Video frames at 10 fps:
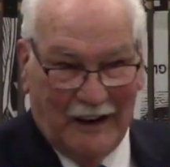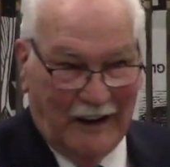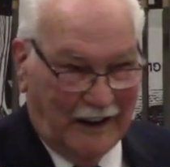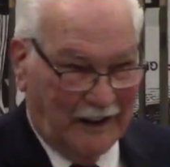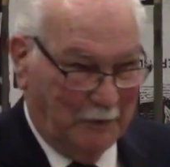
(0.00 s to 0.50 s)

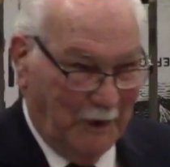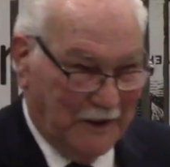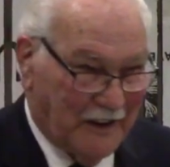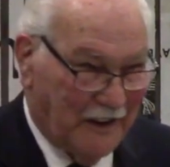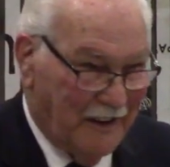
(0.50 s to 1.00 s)

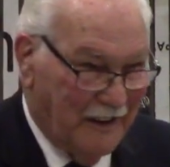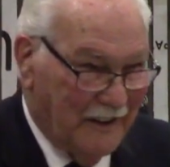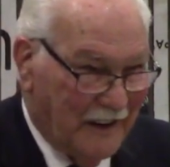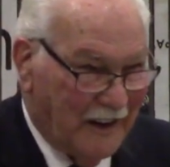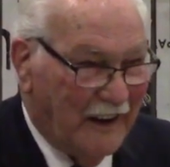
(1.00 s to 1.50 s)
explicit
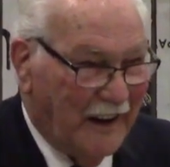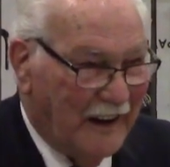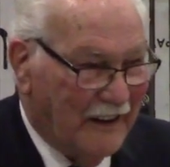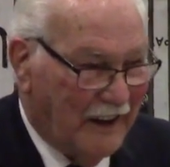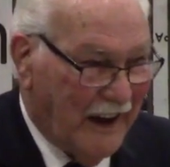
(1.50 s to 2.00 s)
that
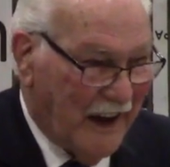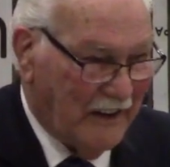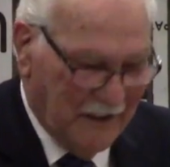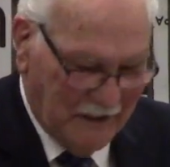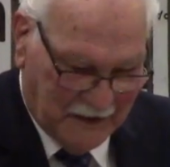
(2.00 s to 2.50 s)

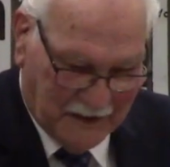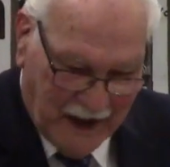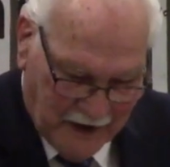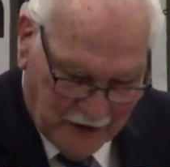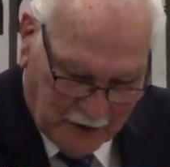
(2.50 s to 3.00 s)
indicate that
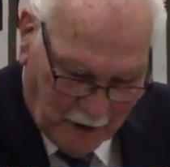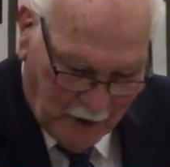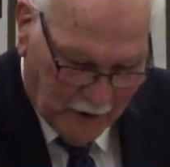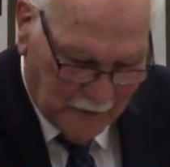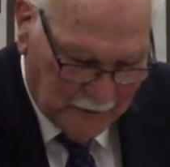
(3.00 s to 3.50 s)
that is true.